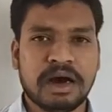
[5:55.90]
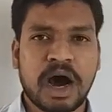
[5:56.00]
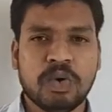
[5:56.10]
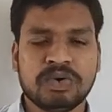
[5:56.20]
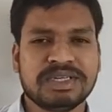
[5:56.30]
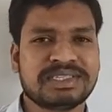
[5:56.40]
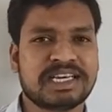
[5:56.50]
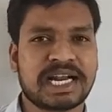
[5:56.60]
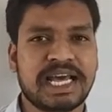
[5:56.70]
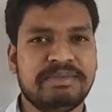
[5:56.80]
How does the
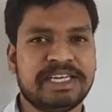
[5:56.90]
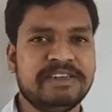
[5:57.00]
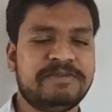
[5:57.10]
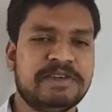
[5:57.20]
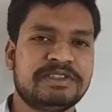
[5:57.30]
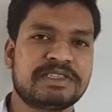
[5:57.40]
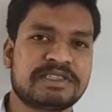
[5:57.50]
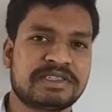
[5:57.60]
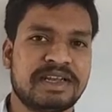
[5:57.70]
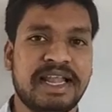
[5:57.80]
climate
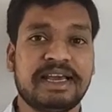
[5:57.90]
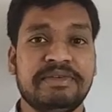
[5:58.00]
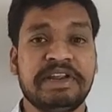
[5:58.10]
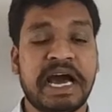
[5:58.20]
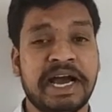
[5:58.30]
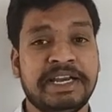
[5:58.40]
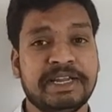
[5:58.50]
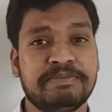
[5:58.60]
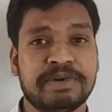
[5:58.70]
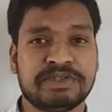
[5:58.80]
influences like a very high
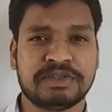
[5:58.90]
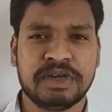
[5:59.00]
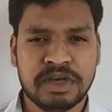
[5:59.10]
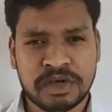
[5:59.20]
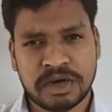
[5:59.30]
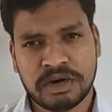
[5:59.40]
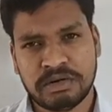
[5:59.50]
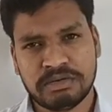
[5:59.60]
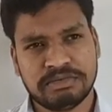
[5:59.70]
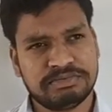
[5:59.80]
temperature?
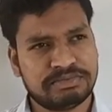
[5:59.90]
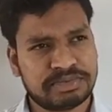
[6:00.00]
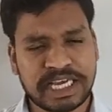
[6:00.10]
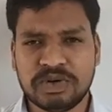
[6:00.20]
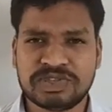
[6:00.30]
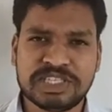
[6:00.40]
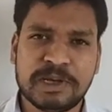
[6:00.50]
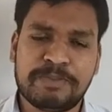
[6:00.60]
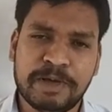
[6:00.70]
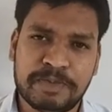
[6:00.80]
Can you see
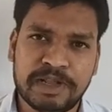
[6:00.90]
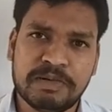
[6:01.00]
the people?